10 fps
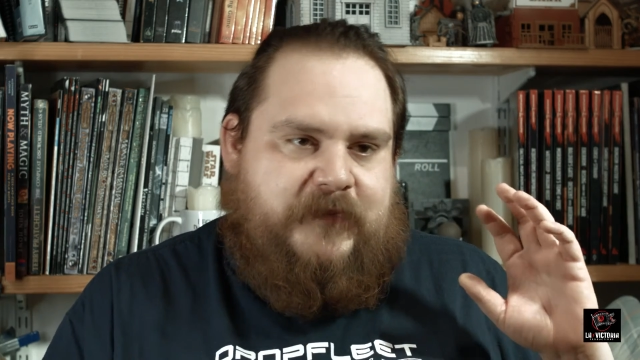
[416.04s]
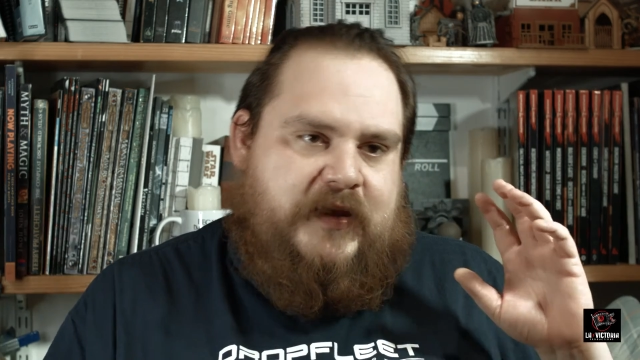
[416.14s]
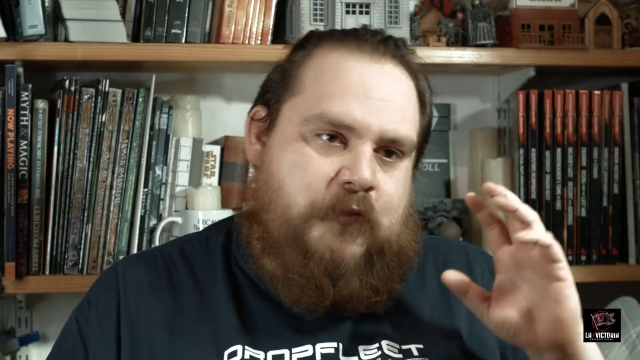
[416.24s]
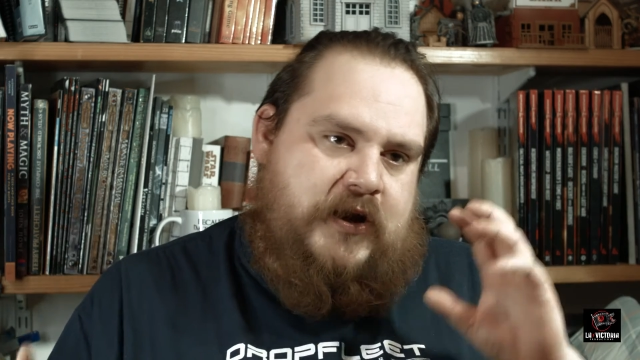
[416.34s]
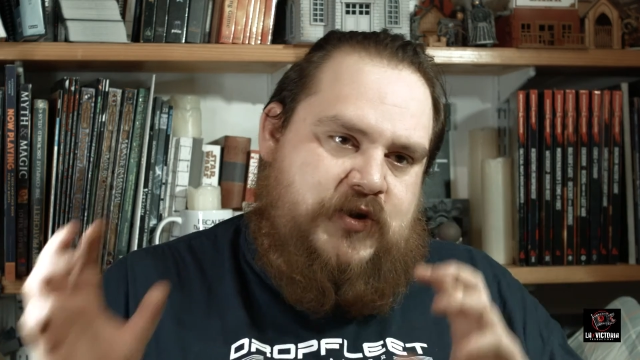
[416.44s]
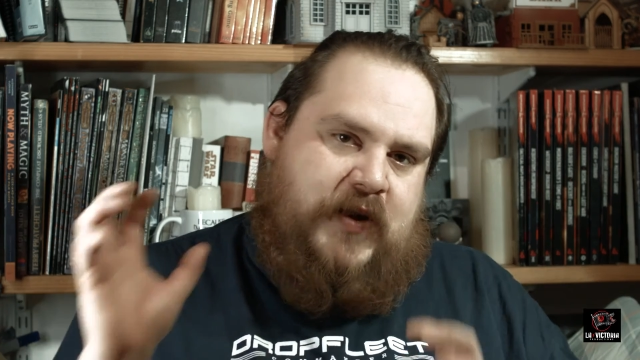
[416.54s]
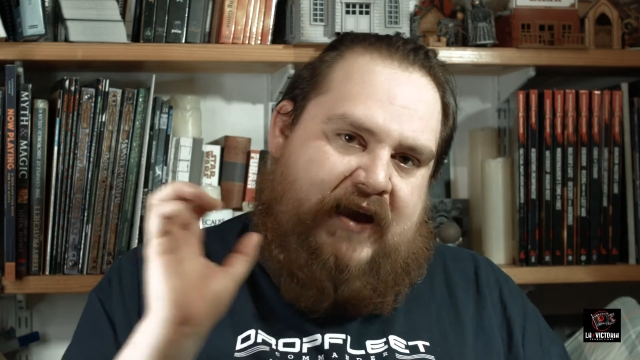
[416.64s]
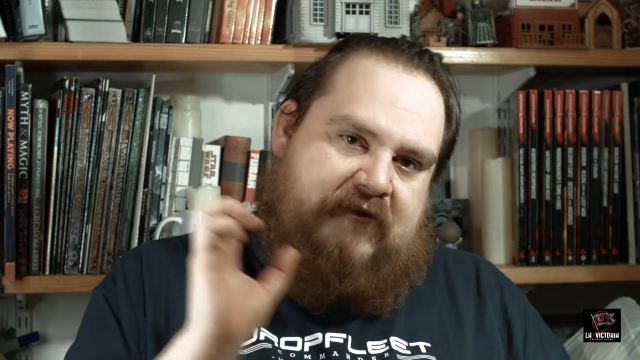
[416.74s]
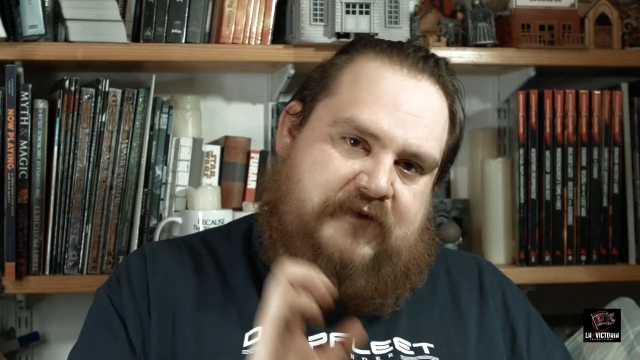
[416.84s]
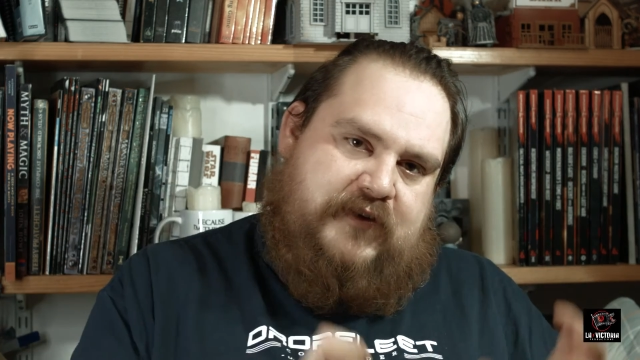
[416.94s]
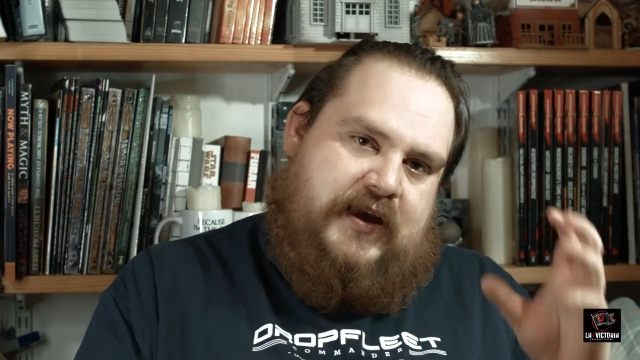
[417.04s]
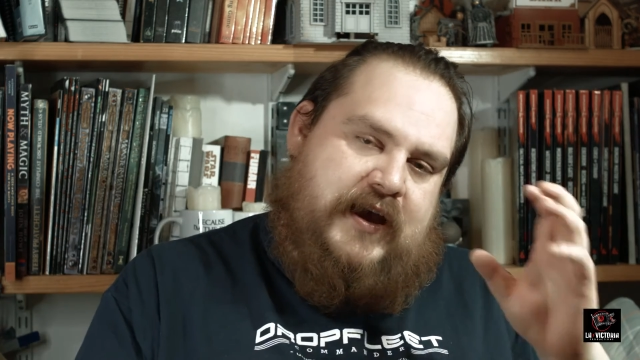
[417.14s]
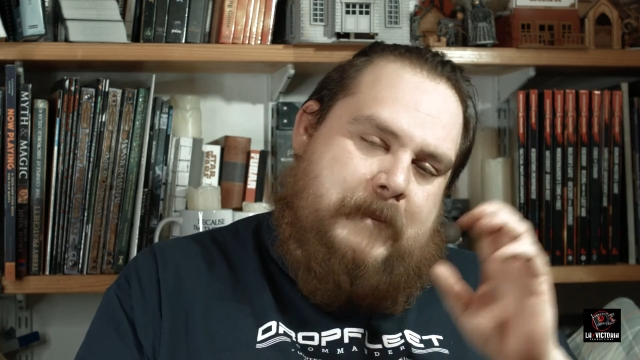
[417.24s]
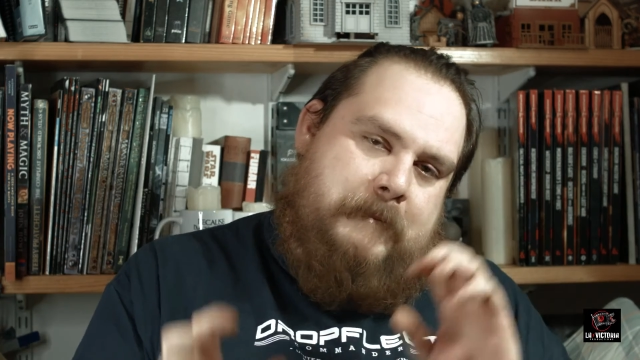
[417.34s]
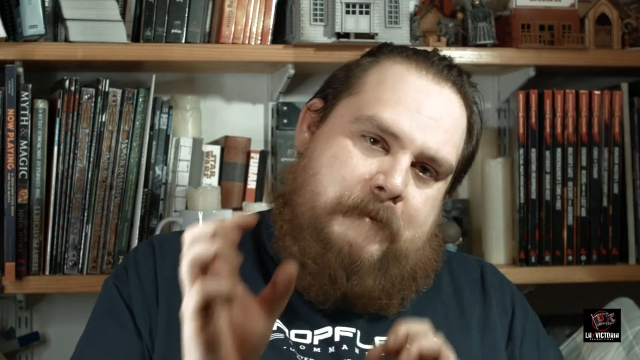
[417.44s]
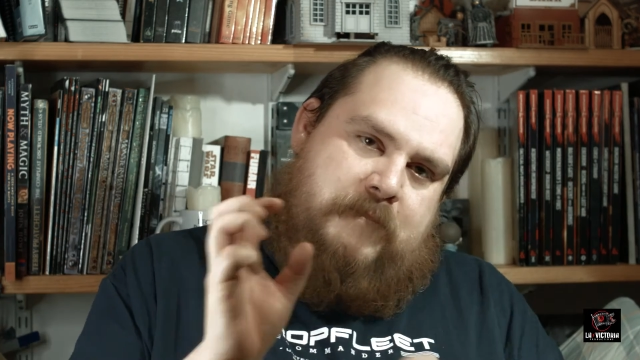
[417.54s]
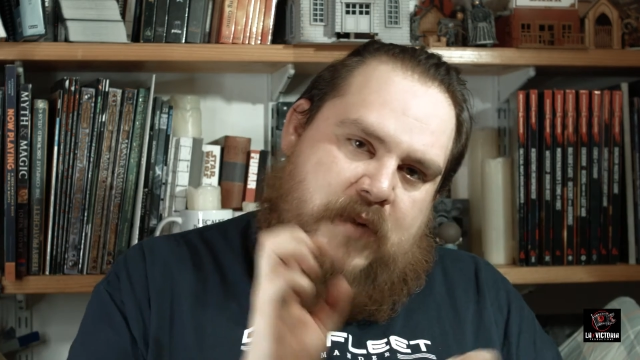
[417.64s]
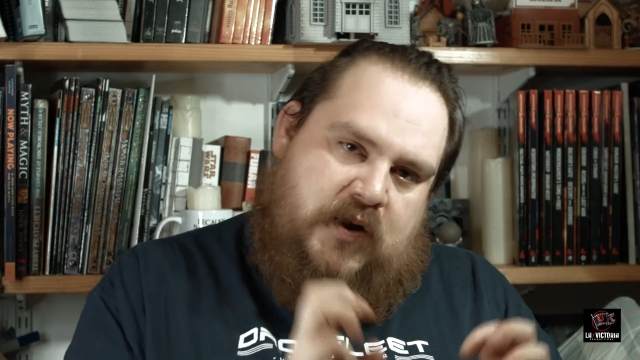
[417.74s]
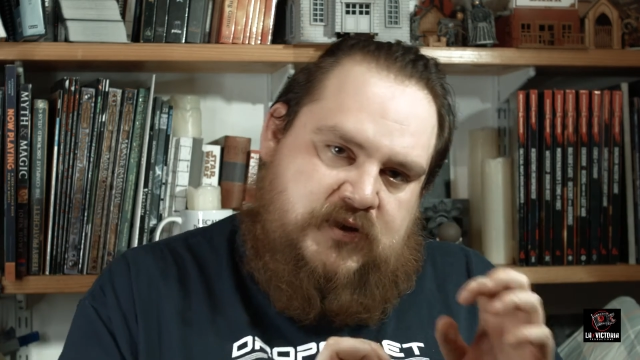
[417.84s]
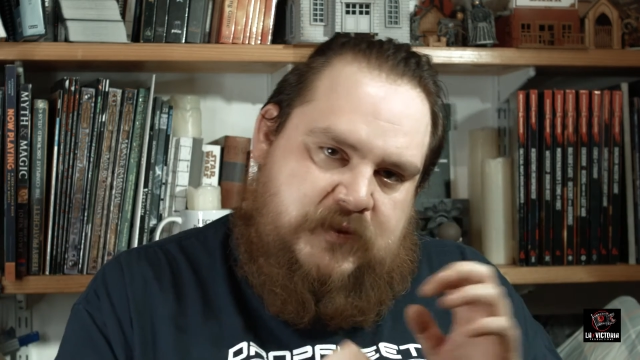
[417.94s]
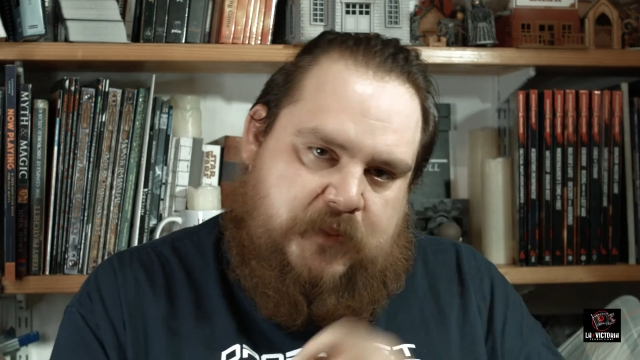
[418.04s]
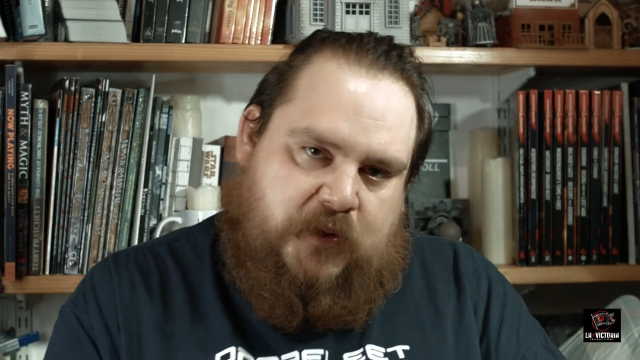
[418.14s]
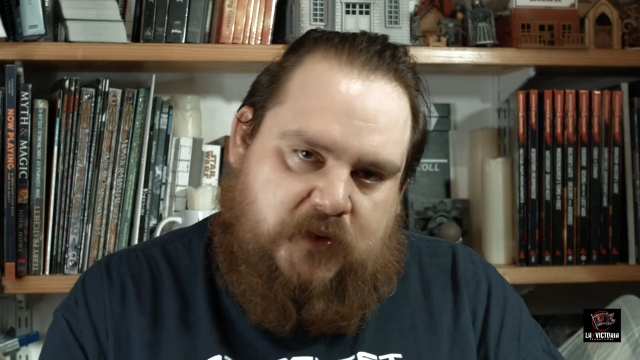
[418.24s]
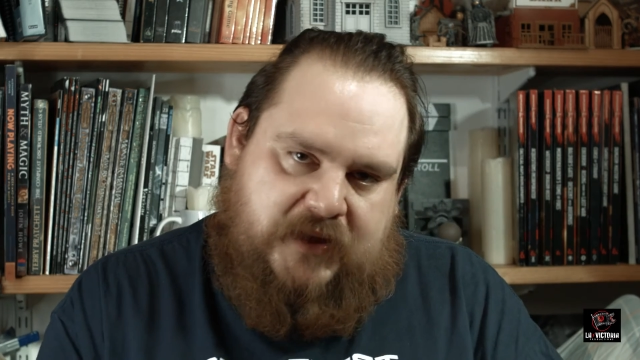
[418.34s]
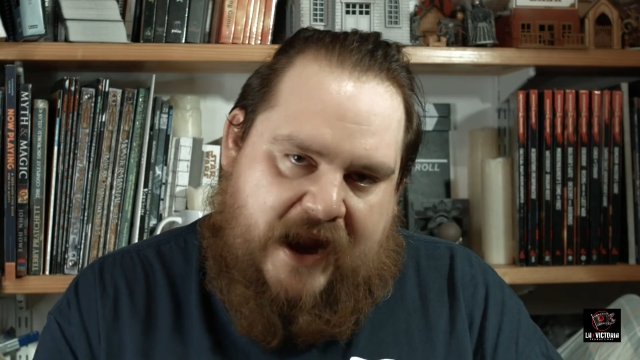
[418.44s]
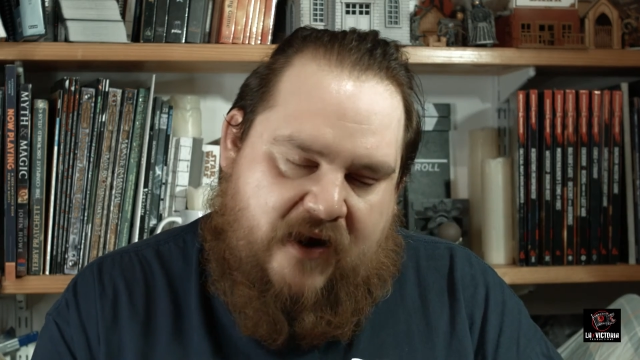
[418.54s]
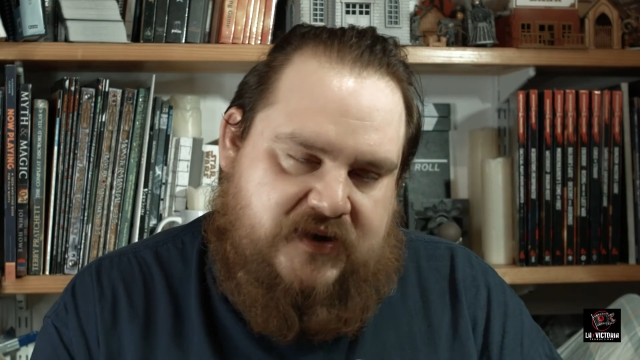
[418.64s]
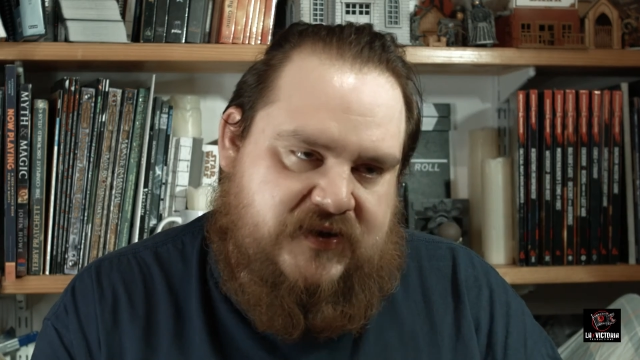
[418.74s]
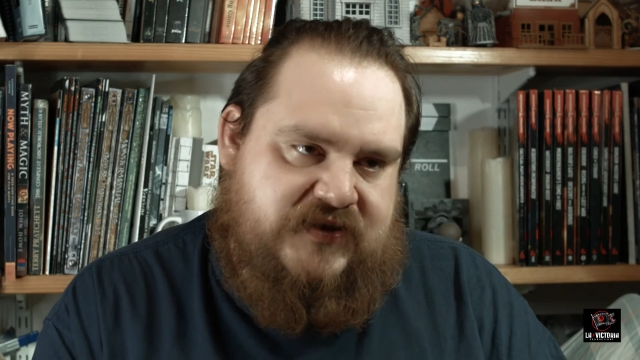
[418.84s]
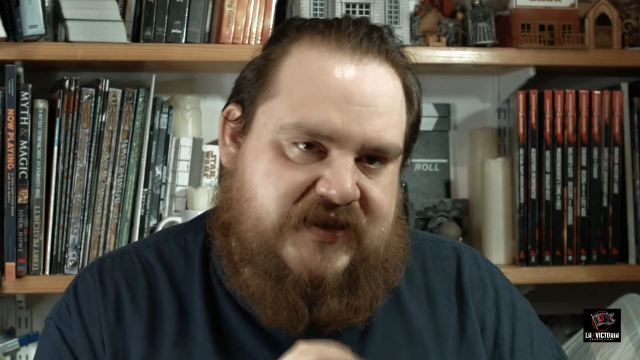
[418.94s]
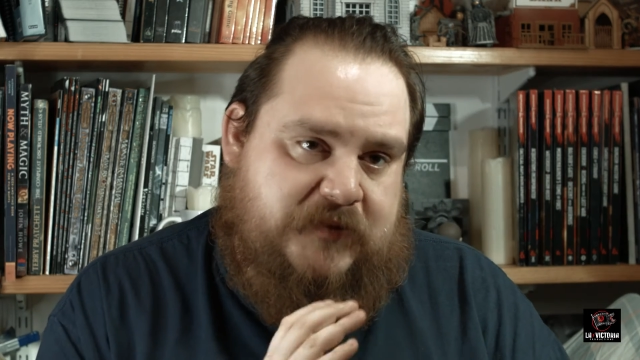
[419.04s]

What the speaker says: when you have multiple characters,